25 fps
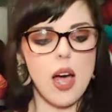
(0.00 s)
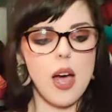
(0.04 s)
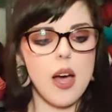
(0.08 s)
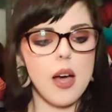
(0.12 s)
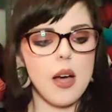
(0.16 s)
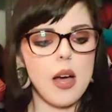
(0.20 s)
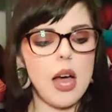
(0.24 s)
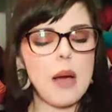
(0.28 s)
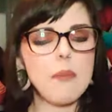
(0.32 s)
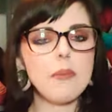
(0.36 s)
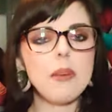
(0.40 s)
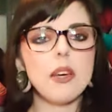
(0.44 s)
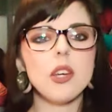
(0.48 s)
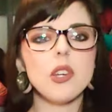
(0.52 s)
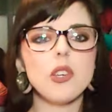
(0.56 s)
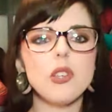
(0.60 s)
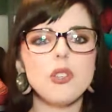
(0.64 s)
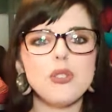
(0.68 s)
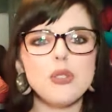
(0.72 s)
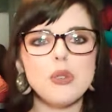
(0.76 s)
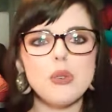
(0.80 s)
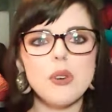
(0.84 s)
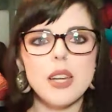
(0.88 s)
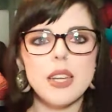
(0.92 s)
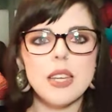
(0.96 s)
I'm not
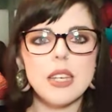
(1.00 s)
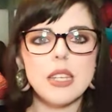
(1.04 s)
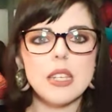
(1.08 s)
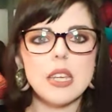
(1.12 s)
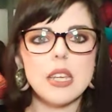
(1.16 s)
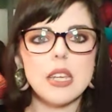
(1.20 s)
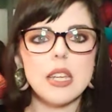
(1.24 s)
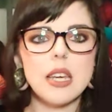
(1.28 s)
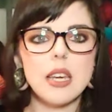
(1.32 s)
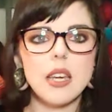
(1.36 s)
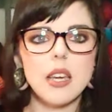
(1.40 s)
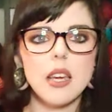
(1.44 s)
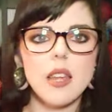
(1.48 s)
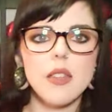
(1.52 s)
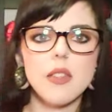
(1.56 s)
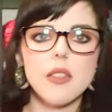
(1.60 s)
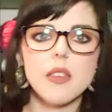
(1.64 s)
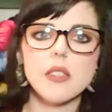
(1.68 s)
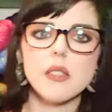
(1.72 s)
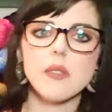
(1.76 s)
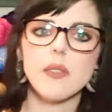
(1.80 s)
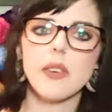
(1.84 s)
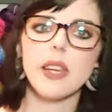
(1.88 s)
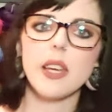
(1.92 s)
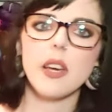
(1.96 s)
gonna do any knitting in
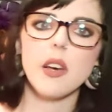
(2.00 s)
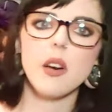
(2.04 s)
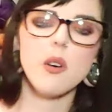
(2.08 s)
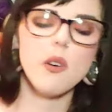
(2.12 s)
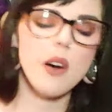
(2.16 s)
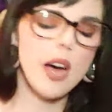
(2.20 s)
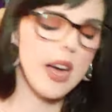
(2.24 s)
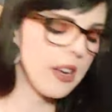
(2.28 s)
this video.